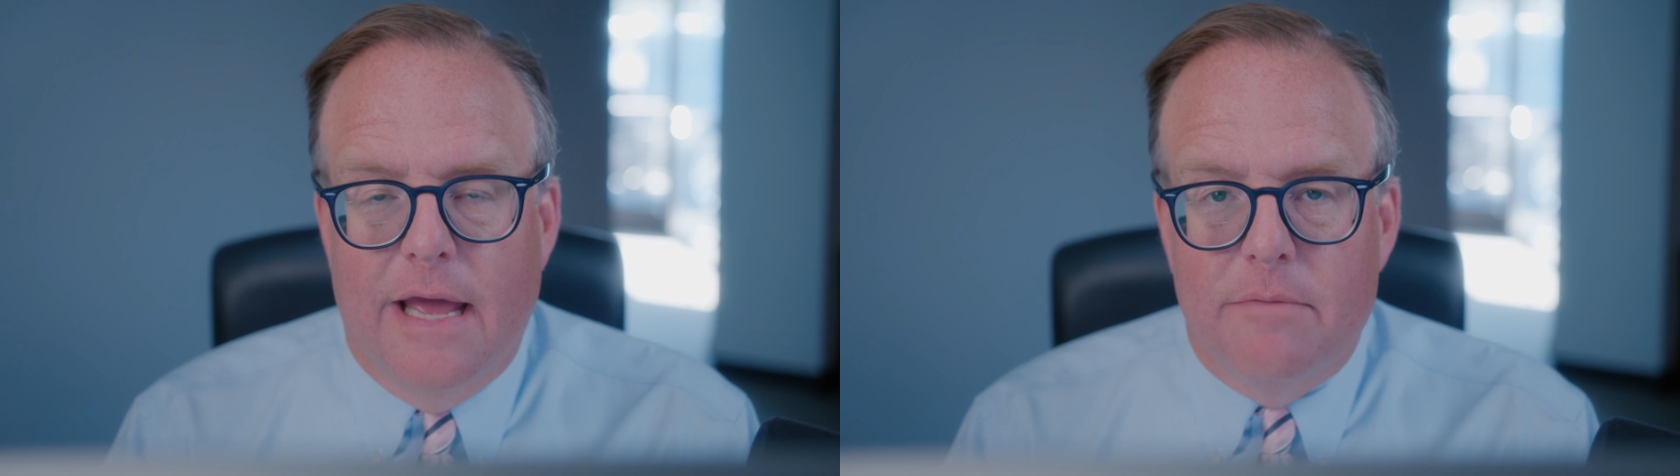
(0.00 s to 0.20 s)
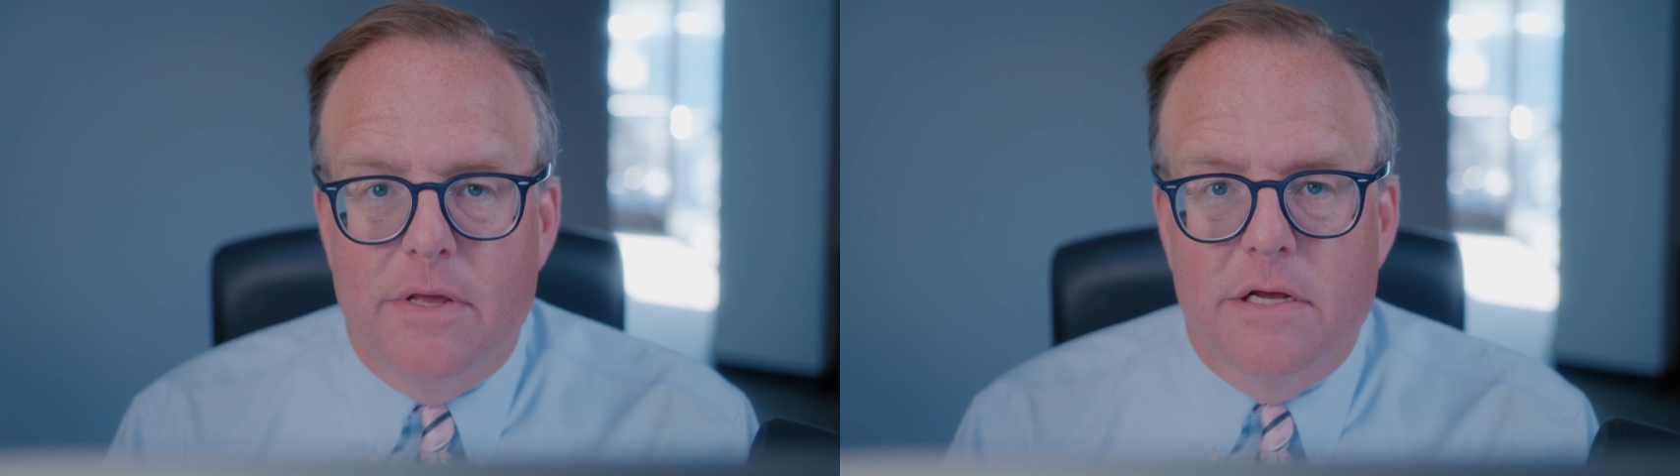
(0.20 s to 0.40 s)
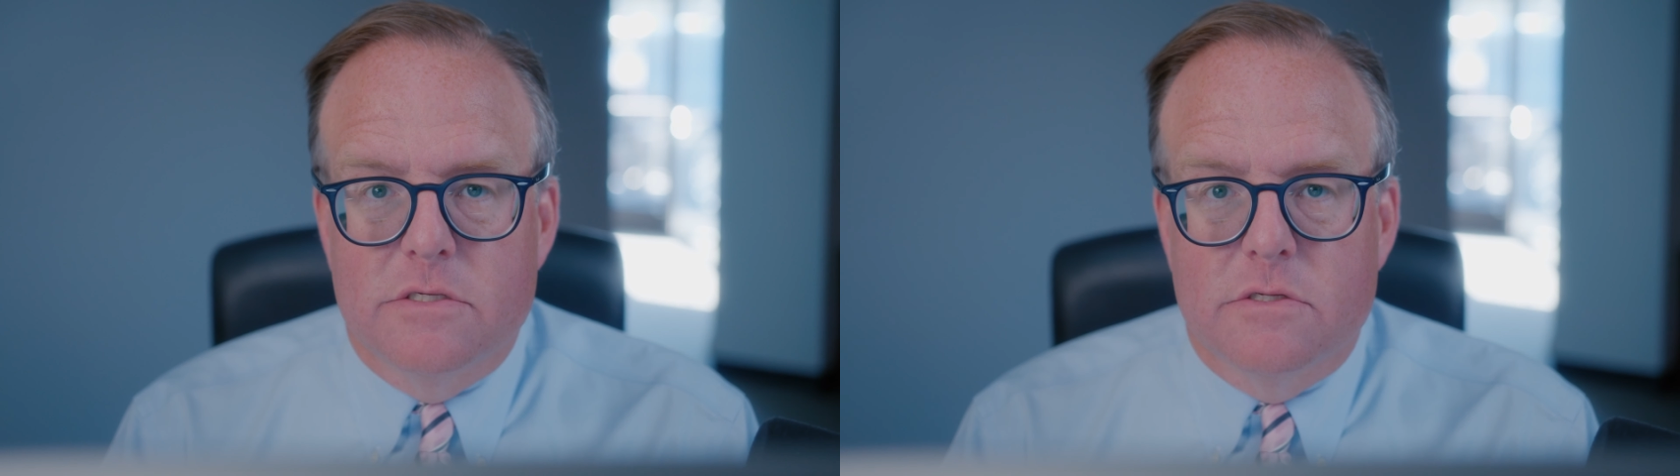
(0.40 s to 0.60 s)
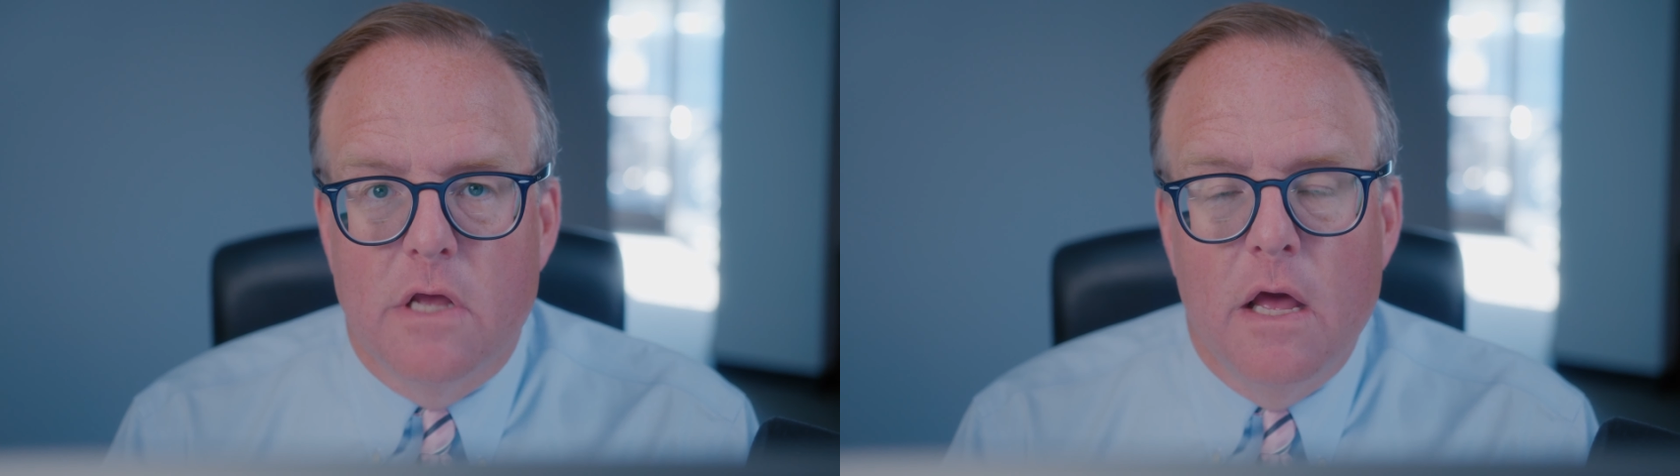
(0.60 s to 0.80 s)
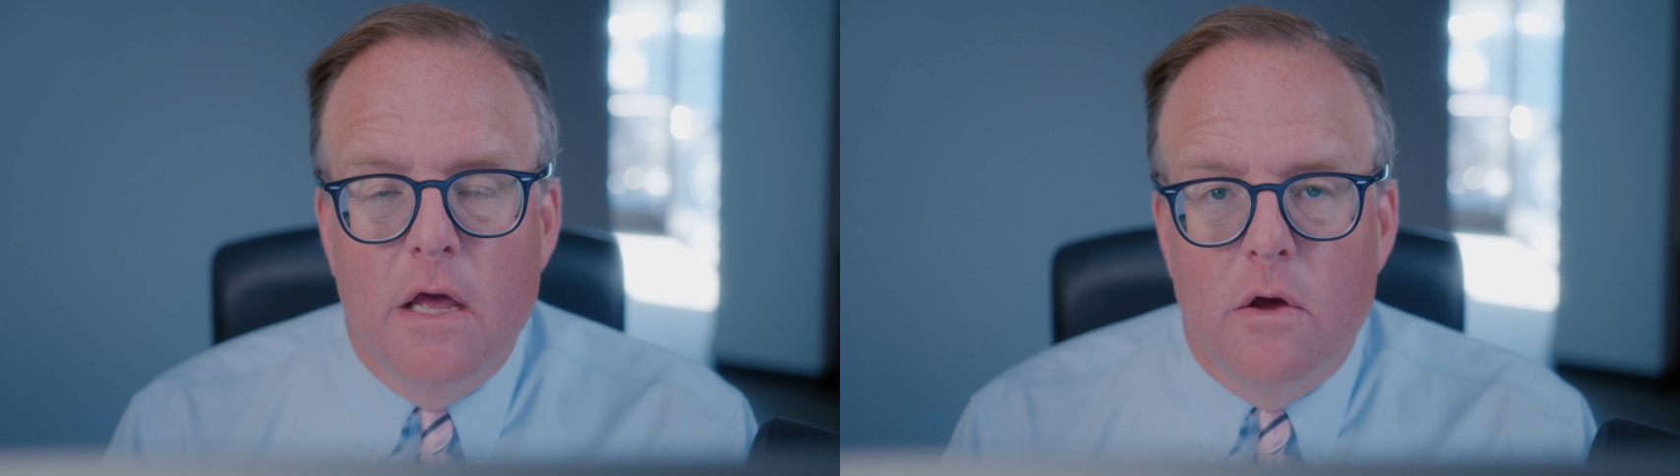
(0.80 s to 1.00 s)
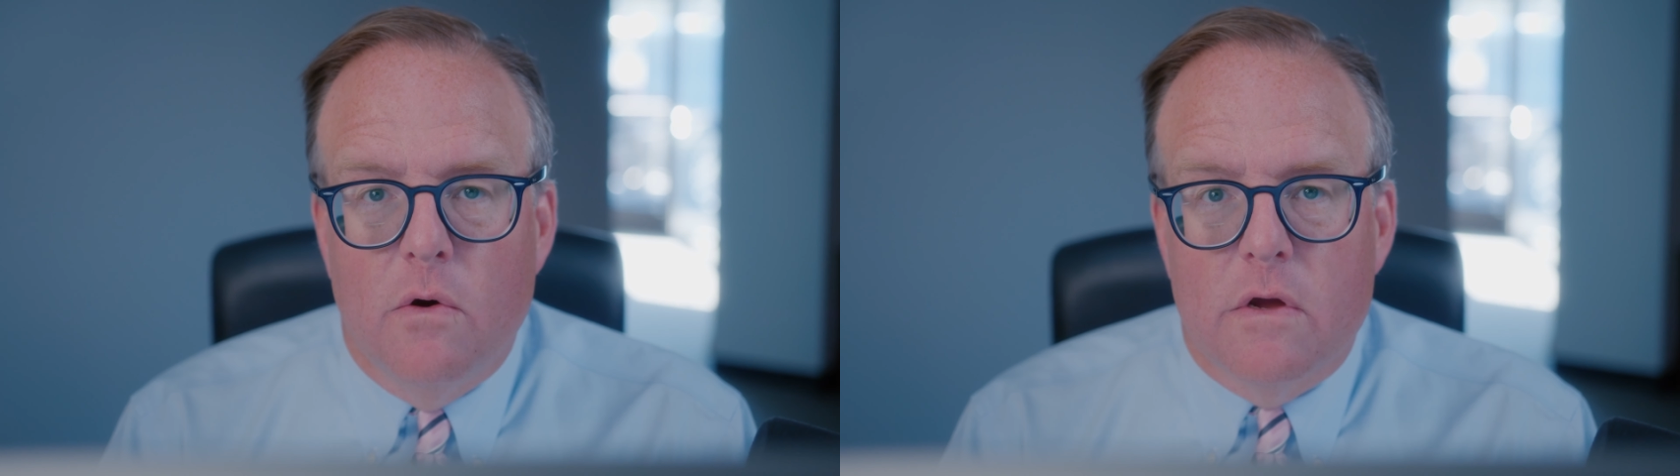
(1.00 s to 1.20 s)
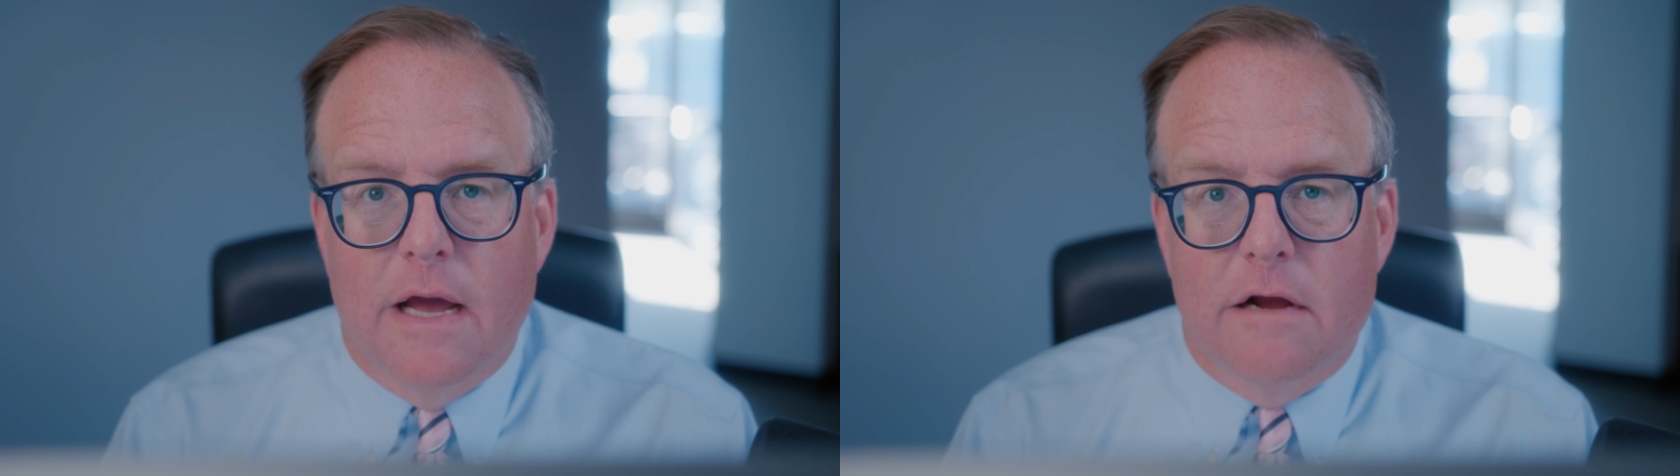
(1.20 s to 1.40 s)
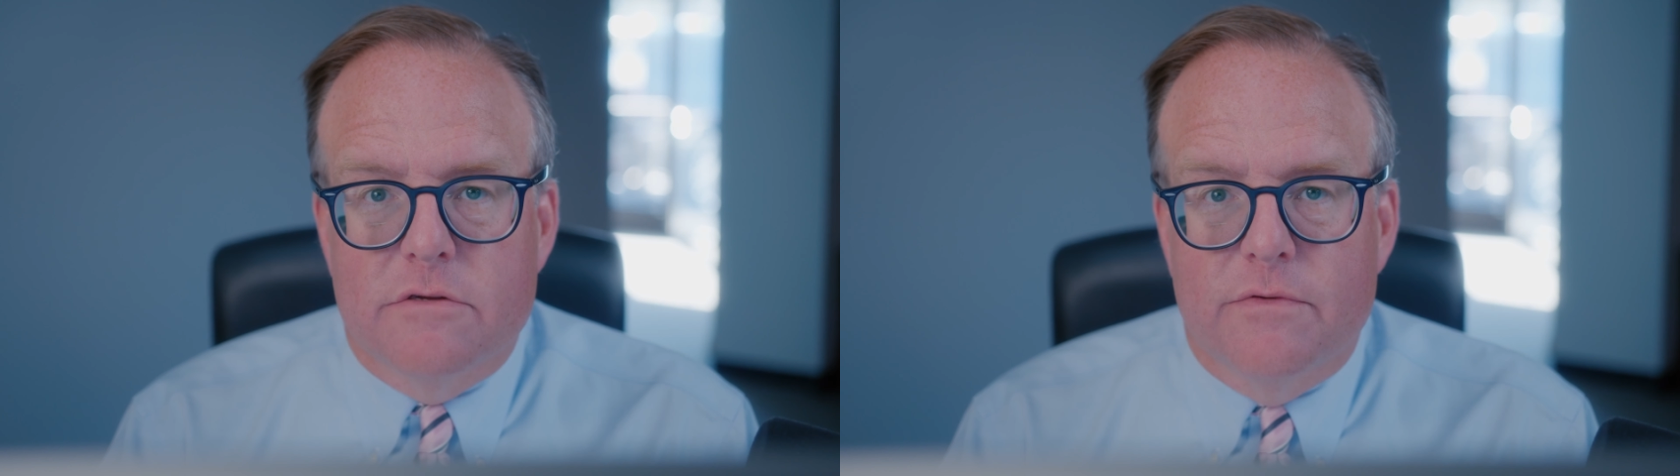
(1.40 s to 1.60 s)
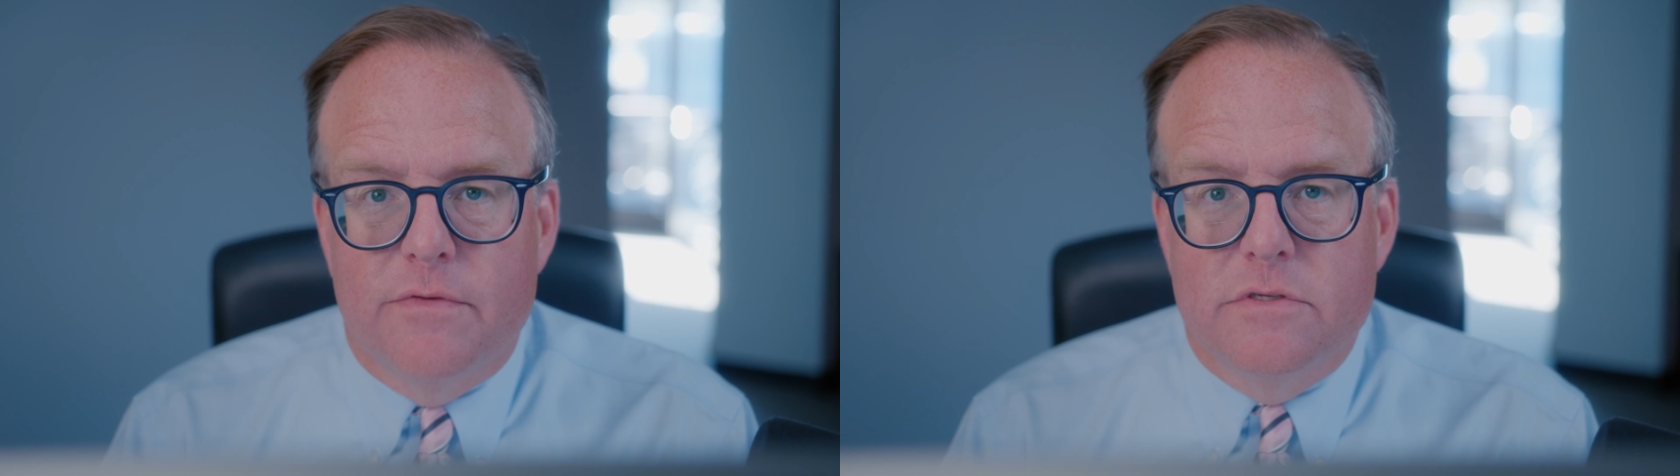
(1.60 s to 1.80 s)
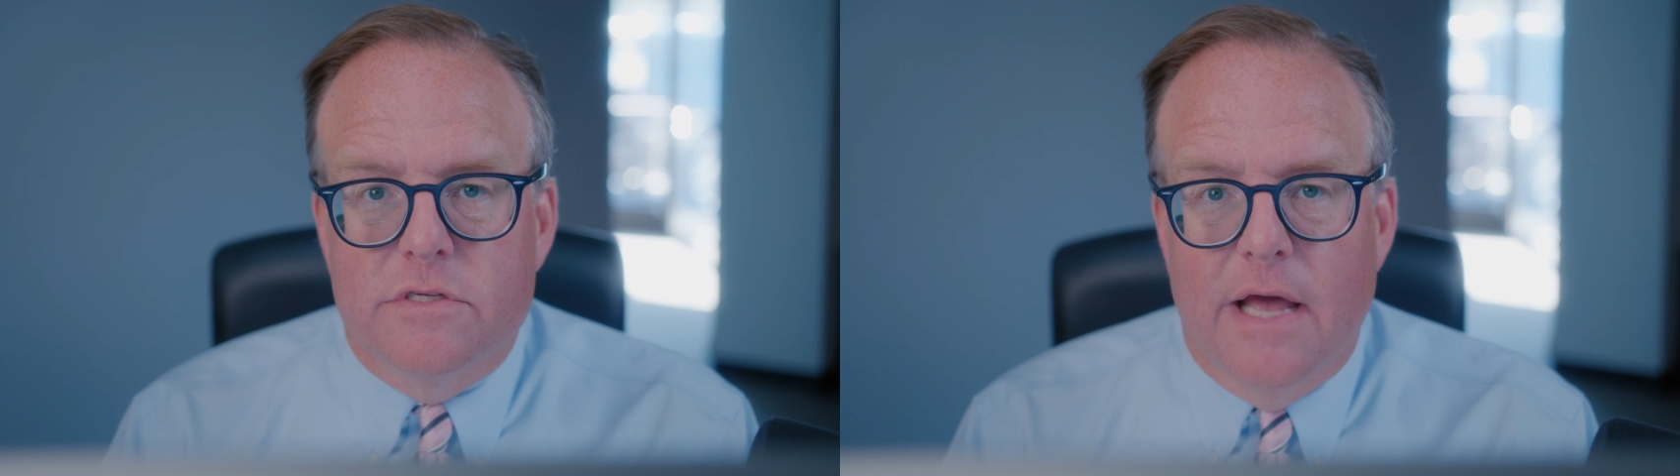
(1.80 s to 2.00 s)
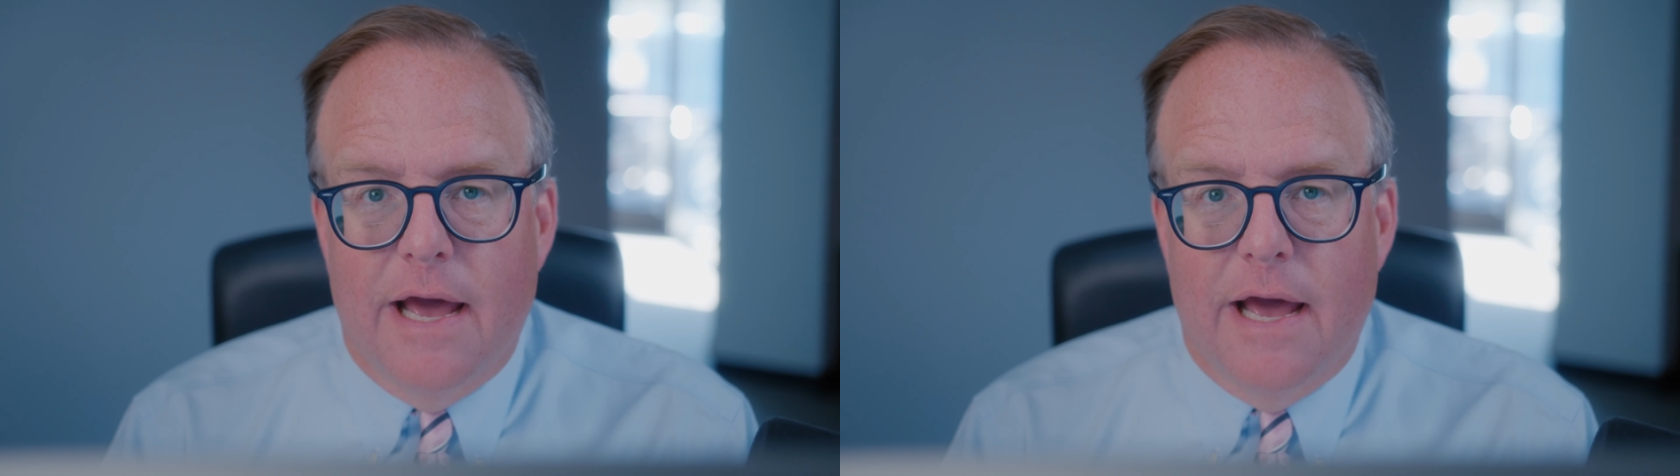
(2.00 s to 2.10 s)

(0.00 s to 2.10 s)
And because Congress refuses to